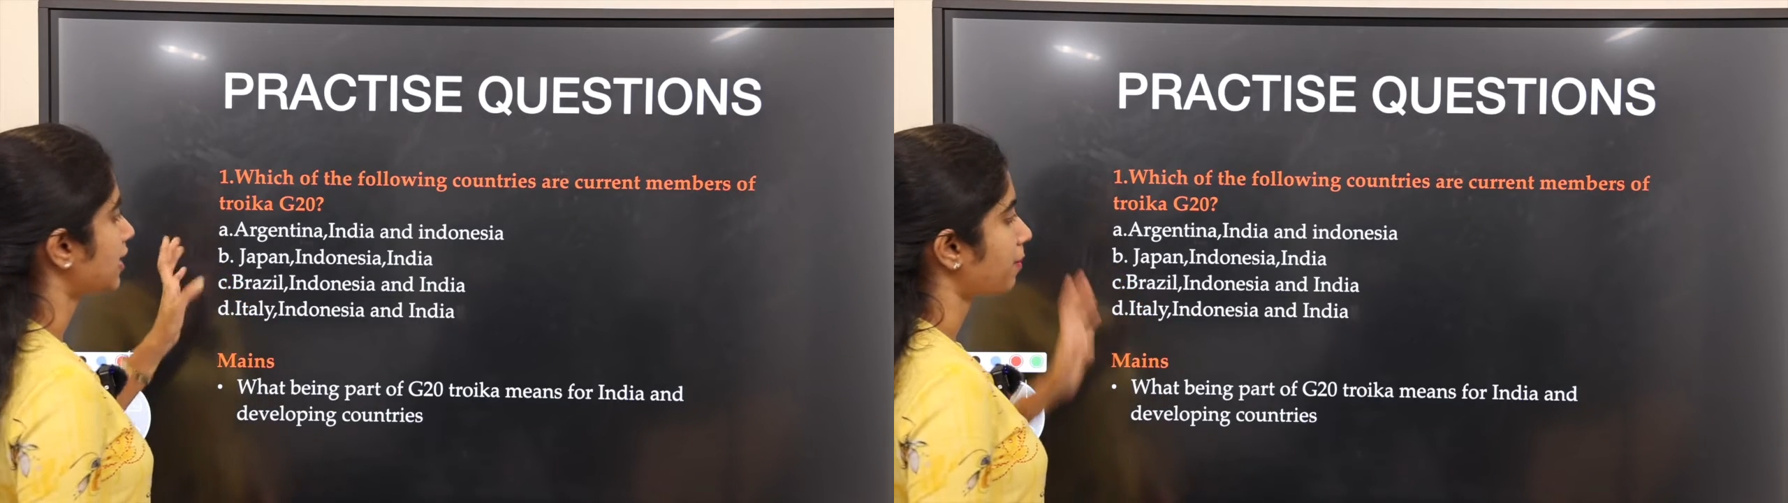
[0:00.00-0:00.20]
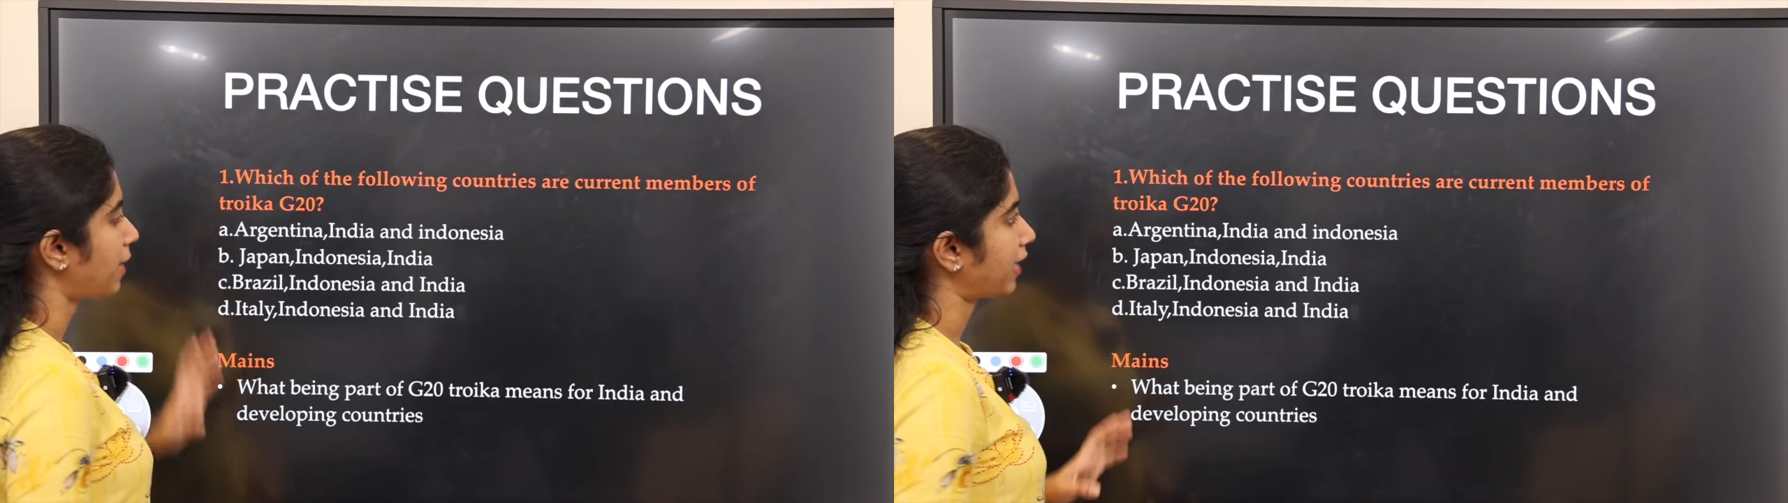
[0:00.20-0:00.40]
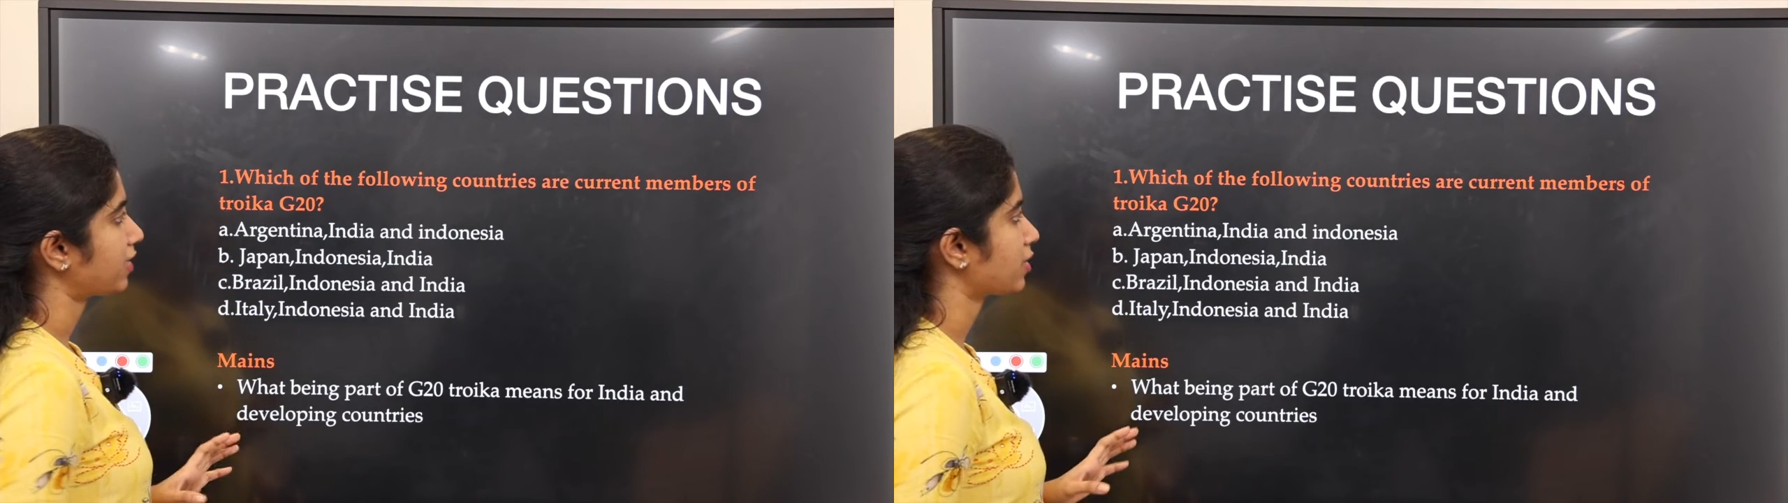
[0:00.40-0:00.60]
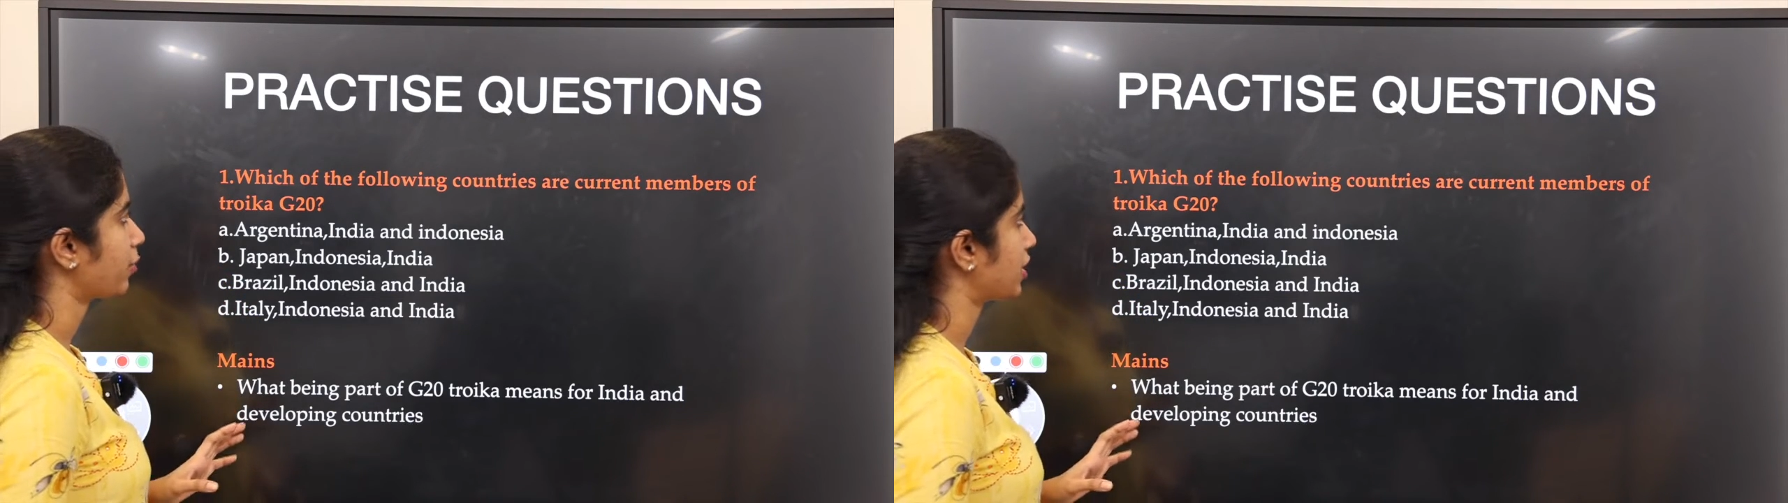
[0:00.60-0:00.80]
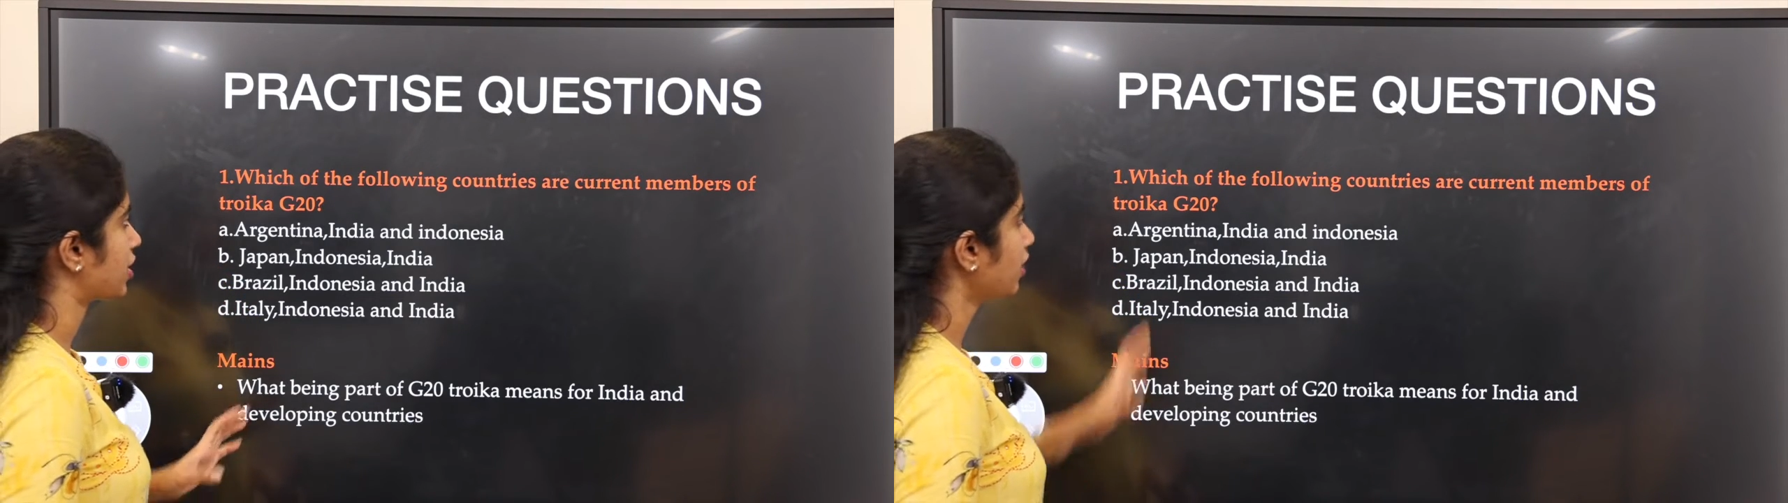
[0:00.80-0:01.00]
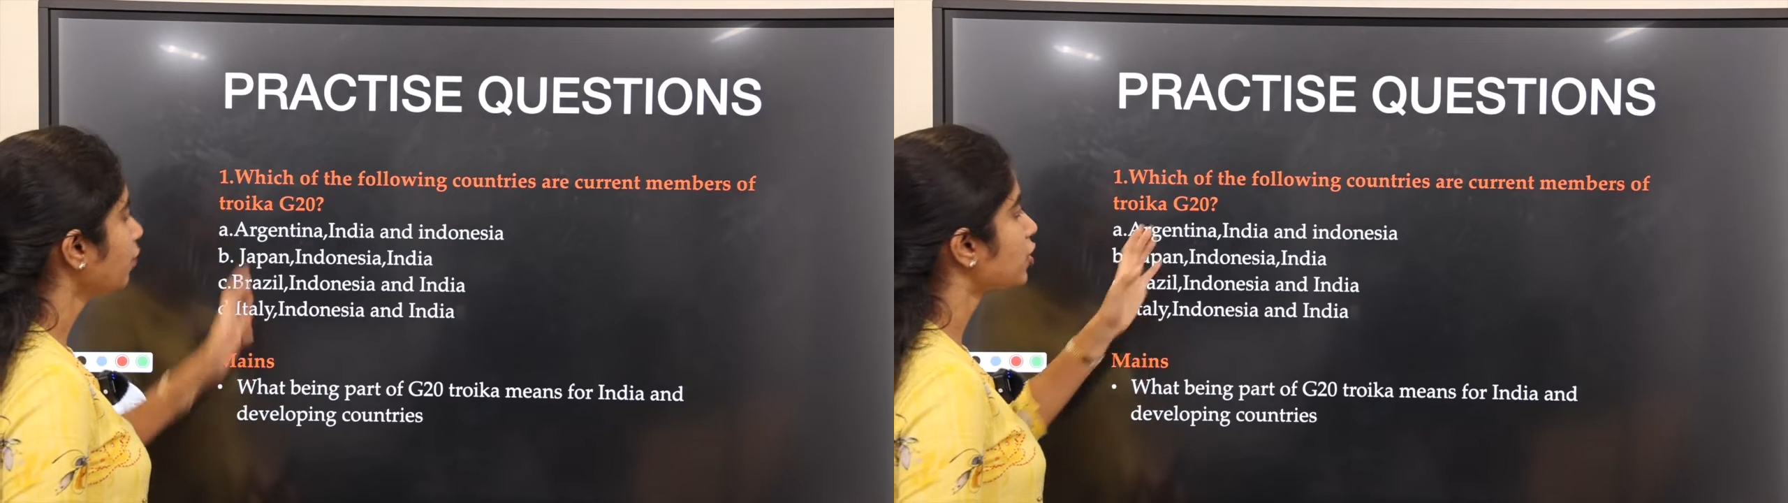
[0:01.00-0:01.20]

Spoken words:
are the practice question.